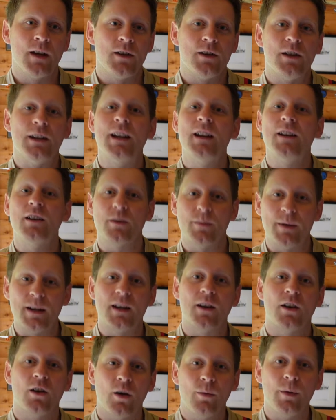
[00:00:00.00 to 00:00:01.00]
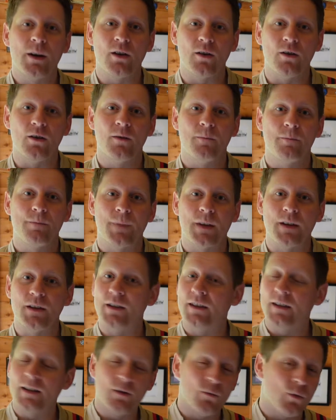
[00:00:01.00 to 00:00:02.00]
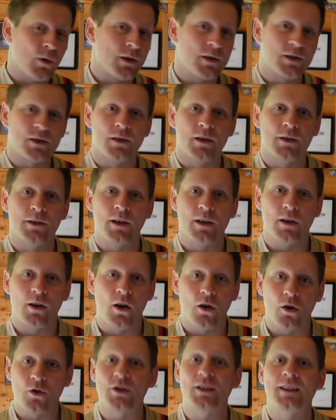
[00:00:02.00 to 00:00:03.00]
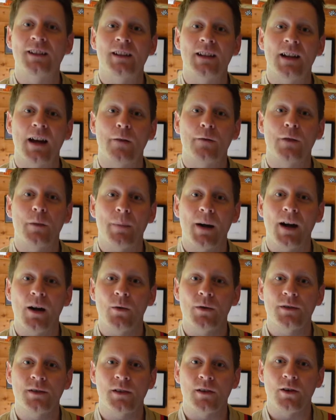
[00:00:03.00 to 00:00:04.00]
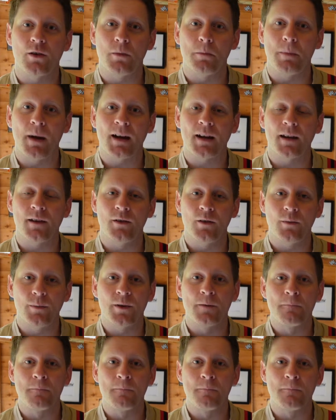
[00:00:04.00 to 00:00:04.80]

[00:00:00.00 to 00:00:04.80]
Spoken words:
needed to be economical. You didn't want to slide the car because you didn't have the power to kind of back it up.